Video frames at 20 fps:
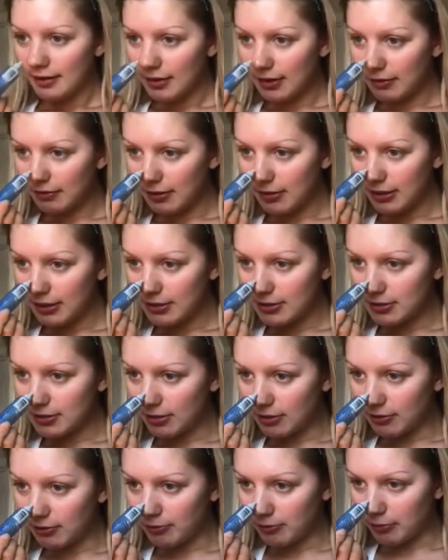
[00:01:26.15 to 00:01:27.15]
I really
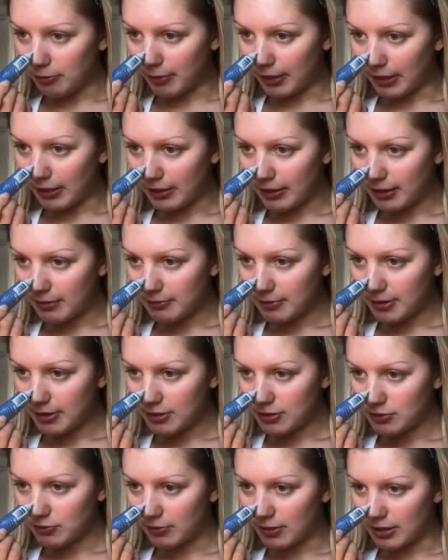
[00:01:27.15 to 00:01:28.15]
don't wear that
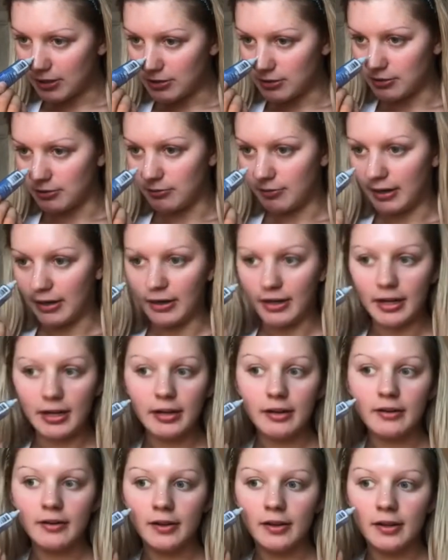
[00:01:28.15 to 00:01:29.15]
much when I do wear
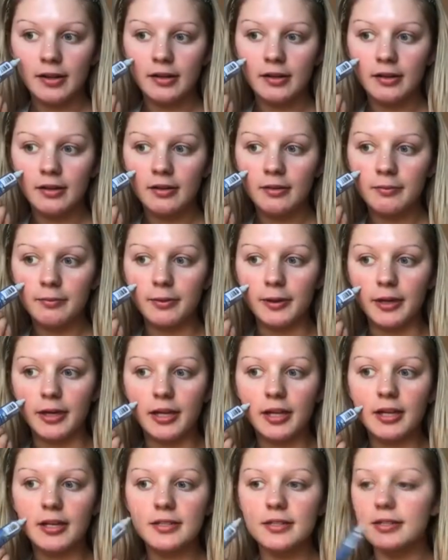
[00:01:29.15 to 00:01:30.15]
it,
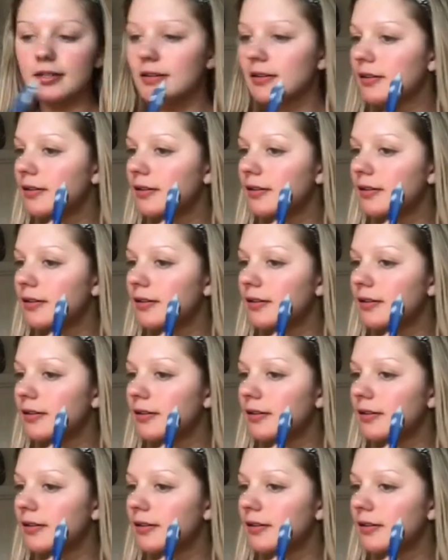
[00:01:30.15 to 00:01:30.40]
but